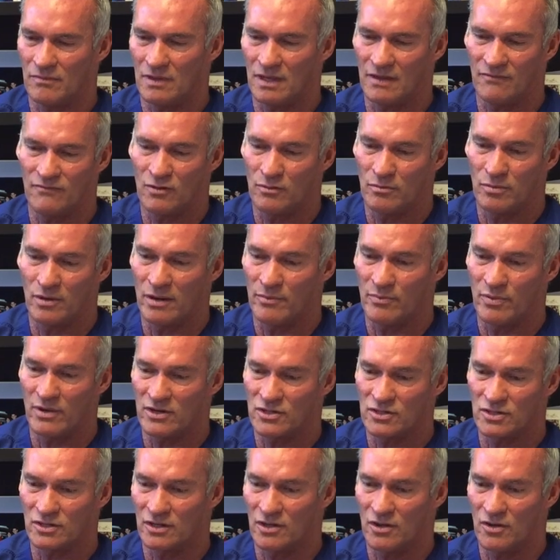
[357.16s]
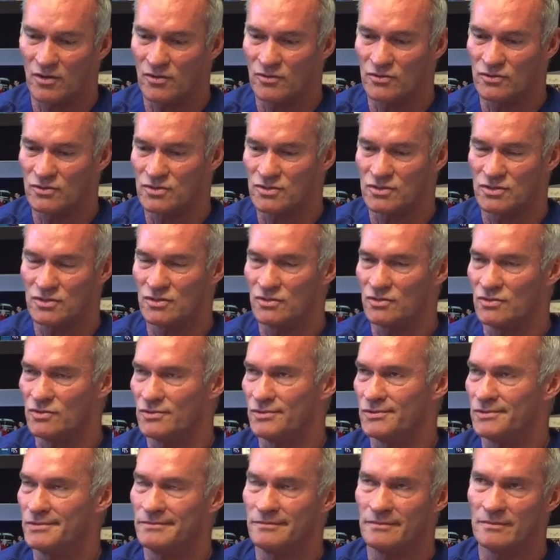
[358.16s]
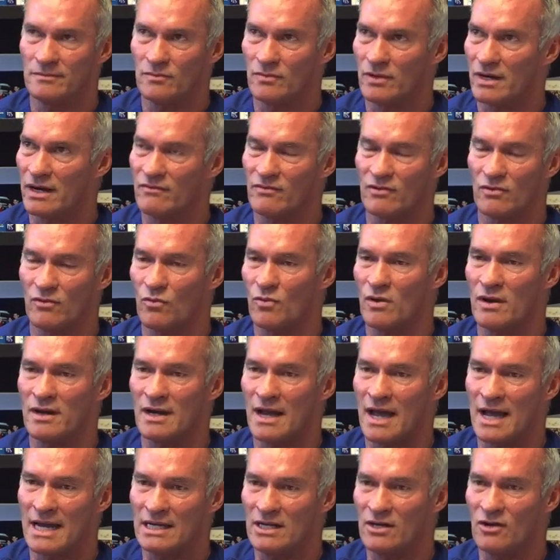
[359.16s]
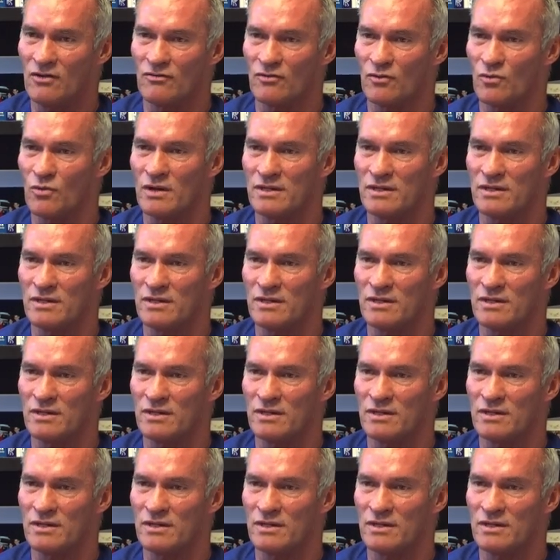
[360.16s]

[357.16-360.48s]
if your blood pressure goes to whatever, 190 over